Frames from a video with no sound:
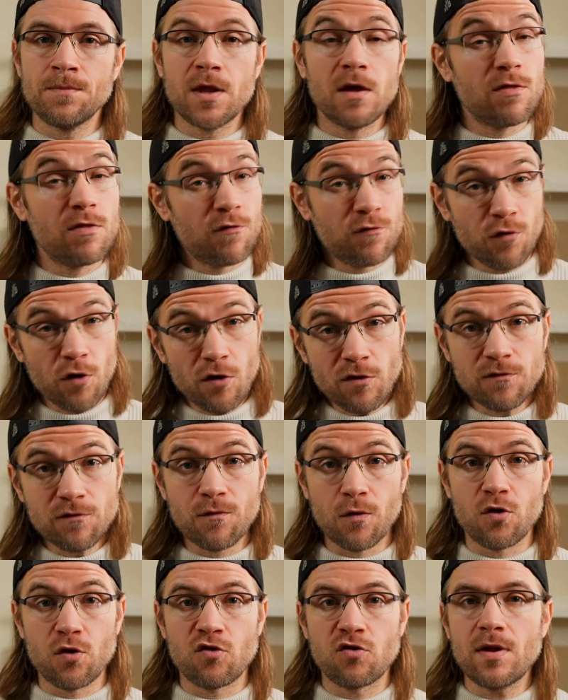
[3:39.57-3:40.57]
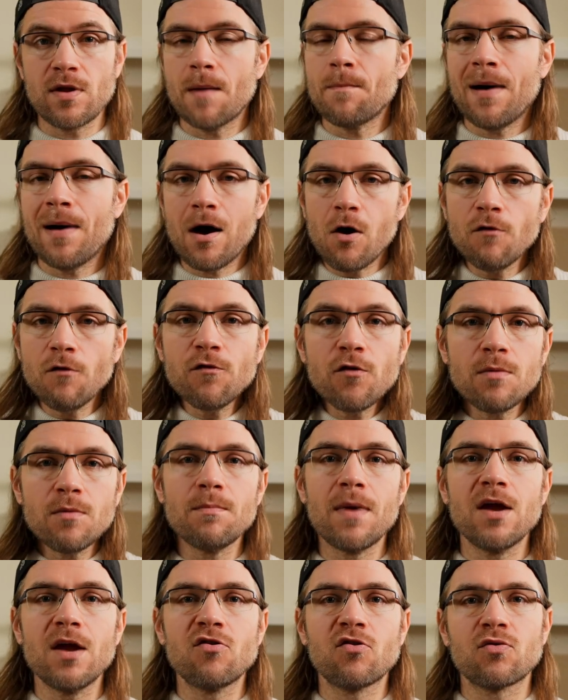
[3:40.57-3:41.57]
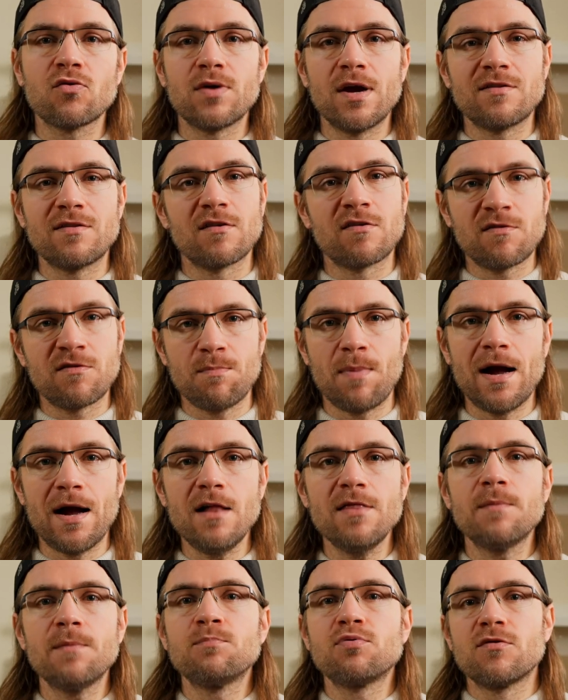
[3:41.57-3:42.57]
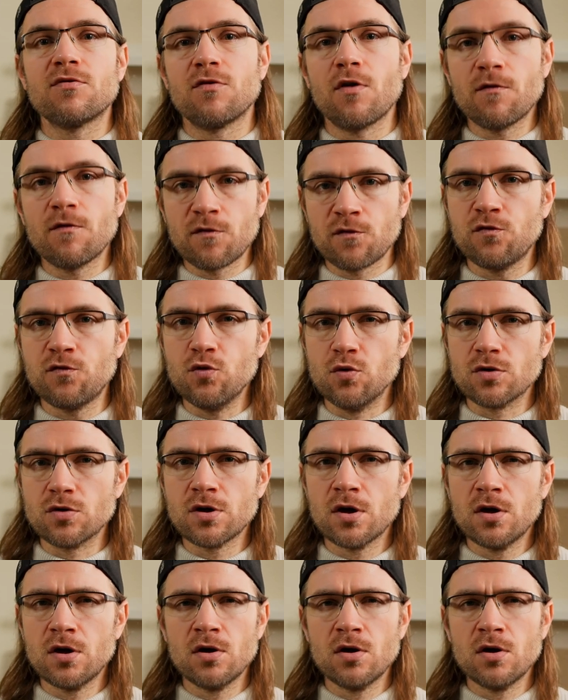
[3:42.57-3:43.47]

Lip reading: In the first version, a powerful mage creates a spell that preserves food.